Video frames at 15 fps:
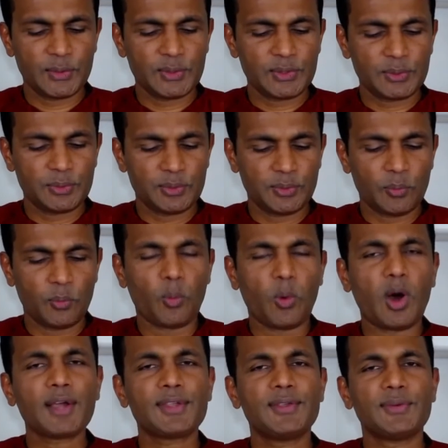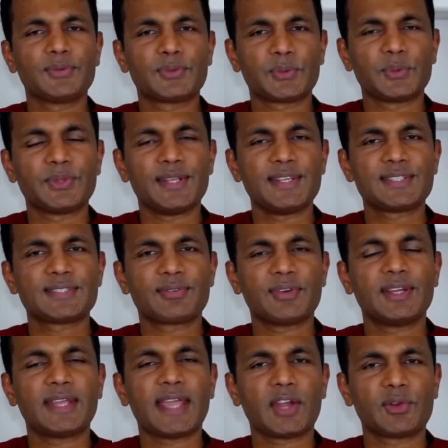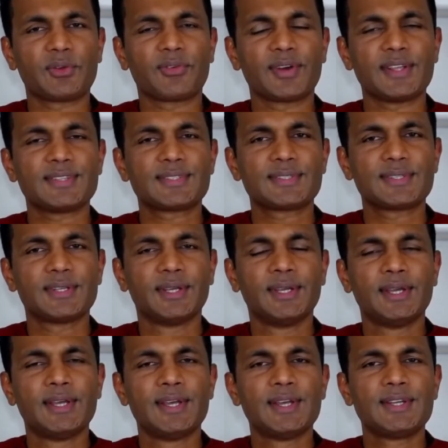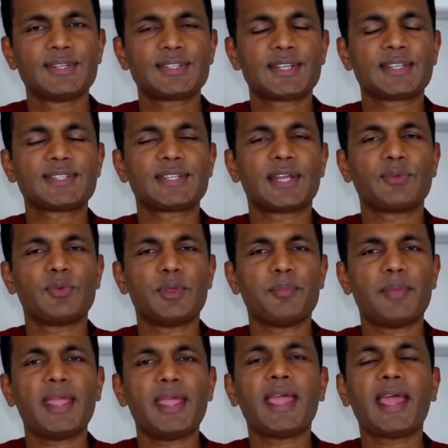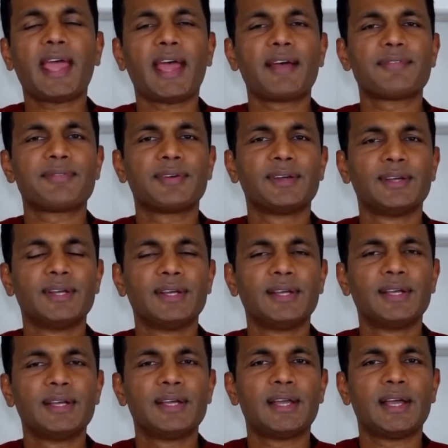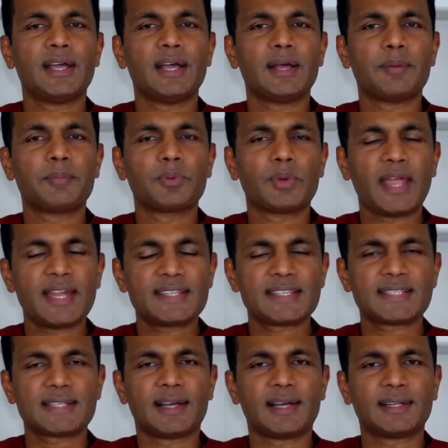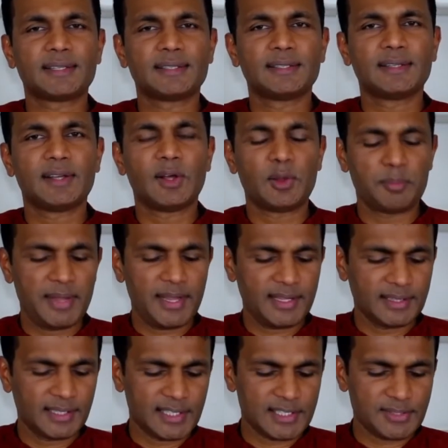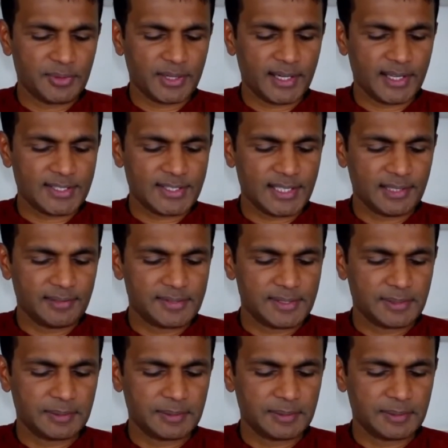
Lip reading: to walk you through these three categories such that we may have a head start on making the list for ourselves.